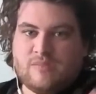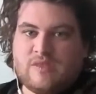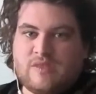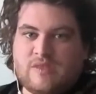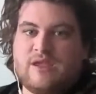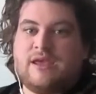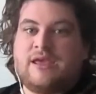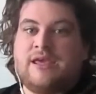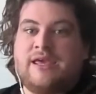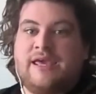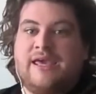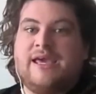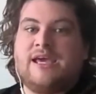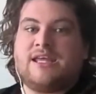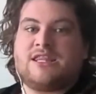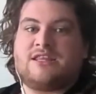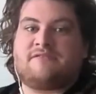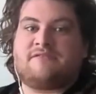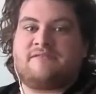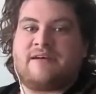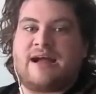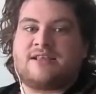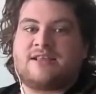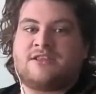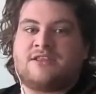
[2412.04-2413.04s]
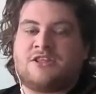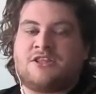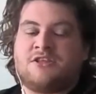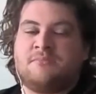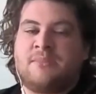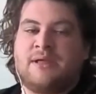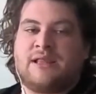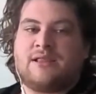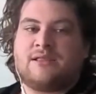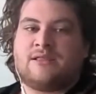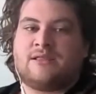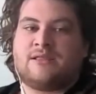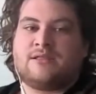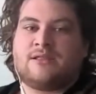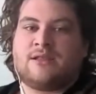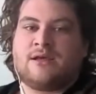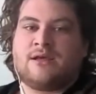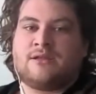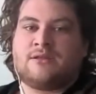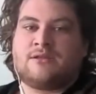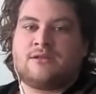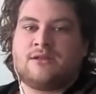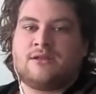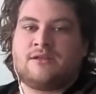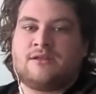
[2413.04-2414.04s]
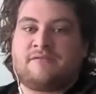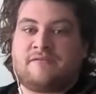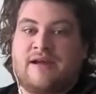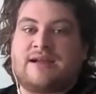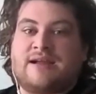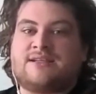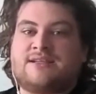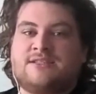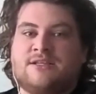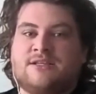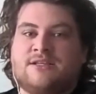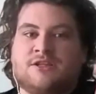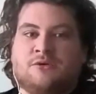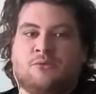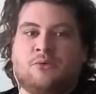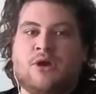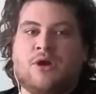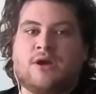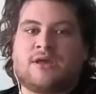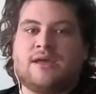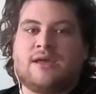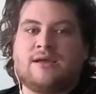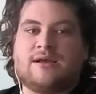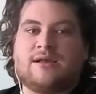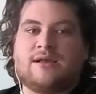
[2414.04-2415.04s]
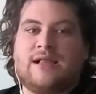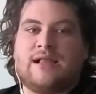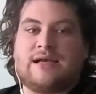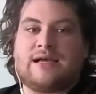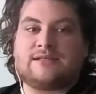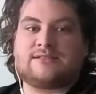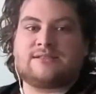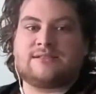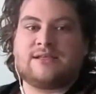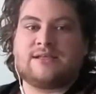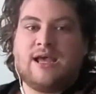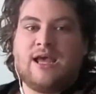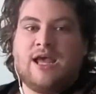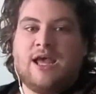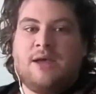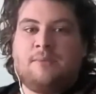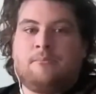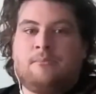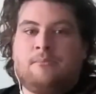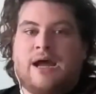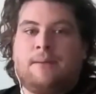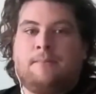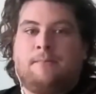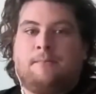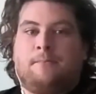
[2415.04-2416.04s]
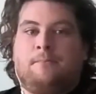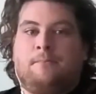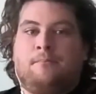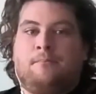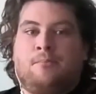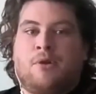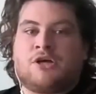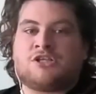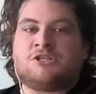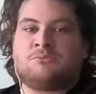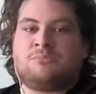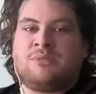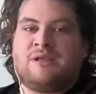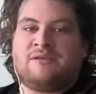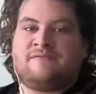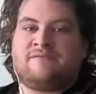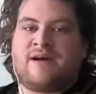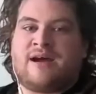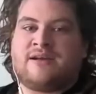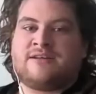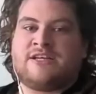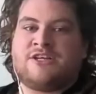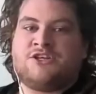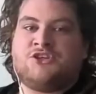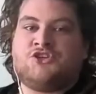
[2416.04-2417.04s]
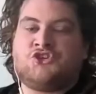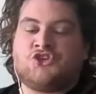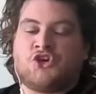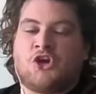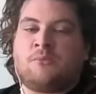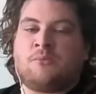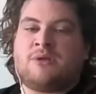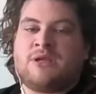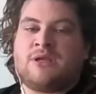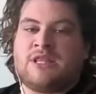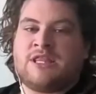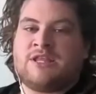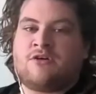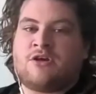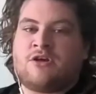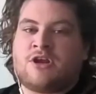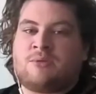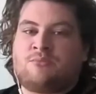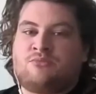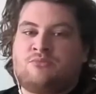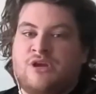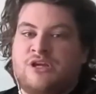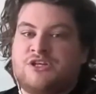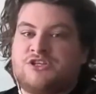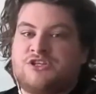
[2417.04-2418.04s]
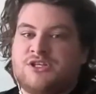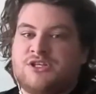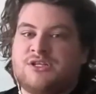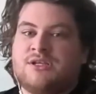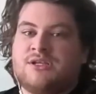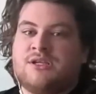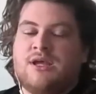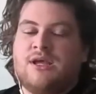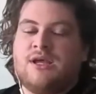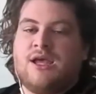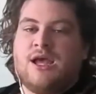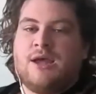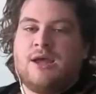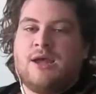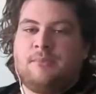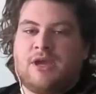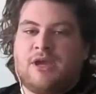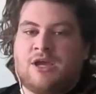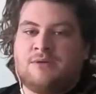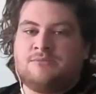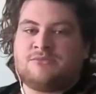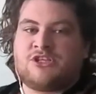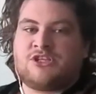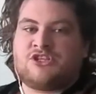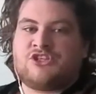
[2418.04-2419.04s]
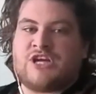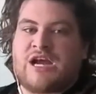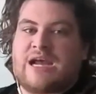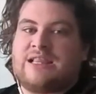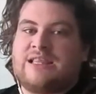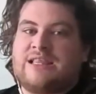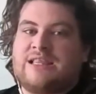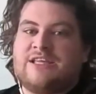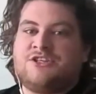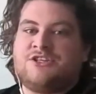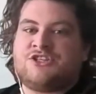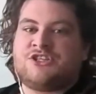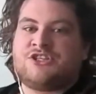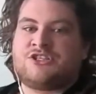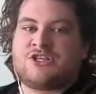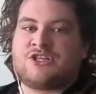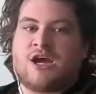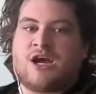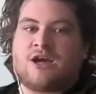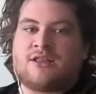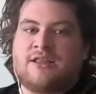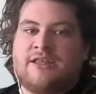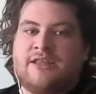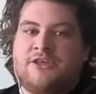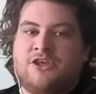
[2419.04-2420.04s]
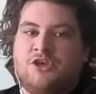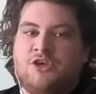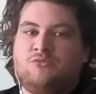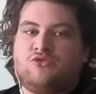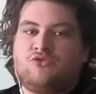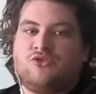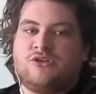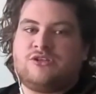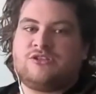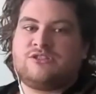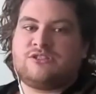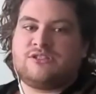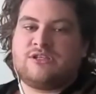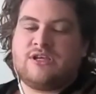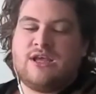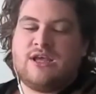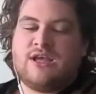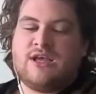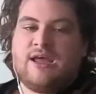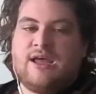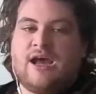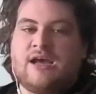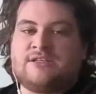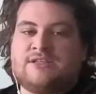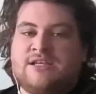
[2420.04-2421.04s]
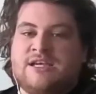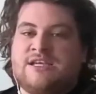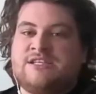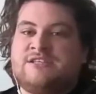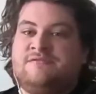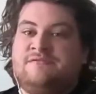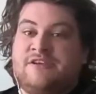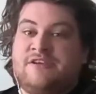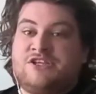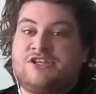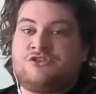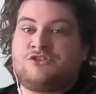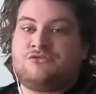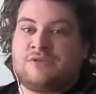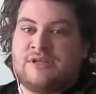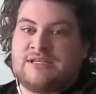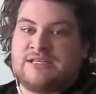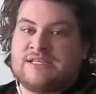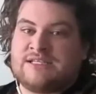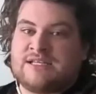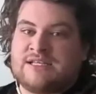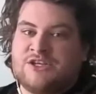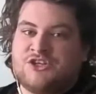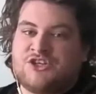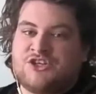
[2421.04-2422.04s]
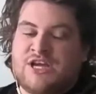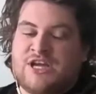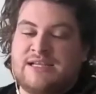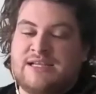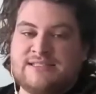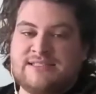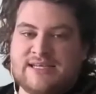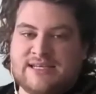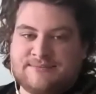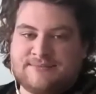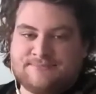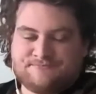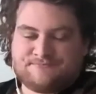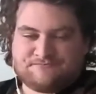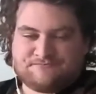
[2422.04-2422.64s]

Here, the fact the middle the, the fact that the working class might possibly find enjoyment in their own oppression becomes a challenge as darkly humorous as it is viscerally disenchanting.